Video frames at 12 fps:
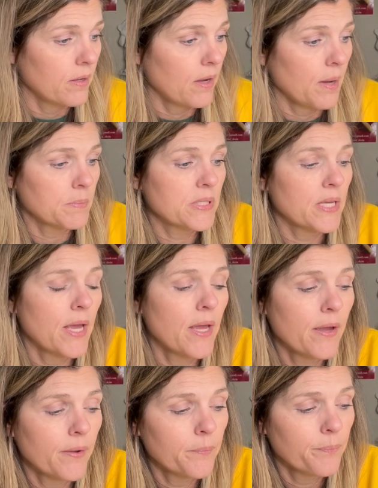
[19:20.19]
I'm
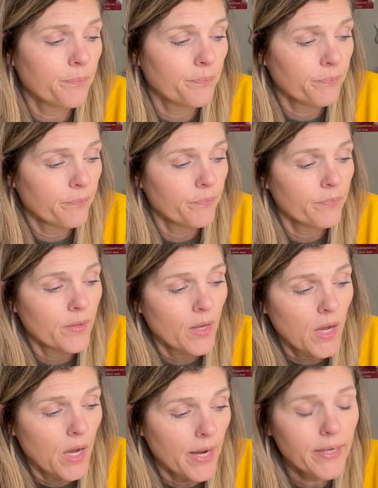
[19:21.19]
saying
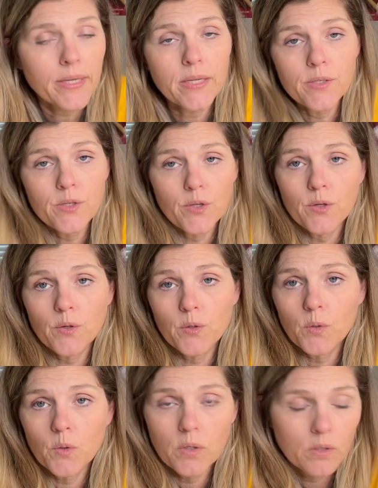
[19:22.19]
I need
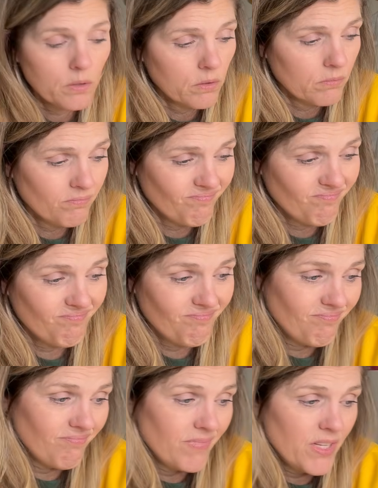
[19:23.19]
to,
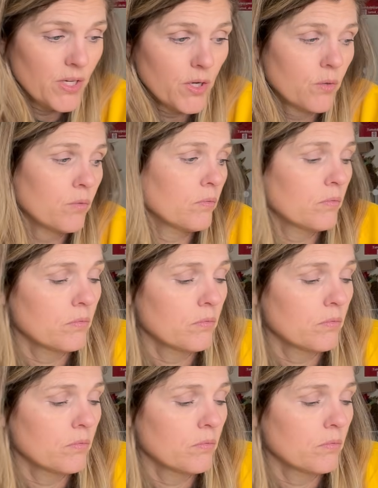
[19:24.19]
you know,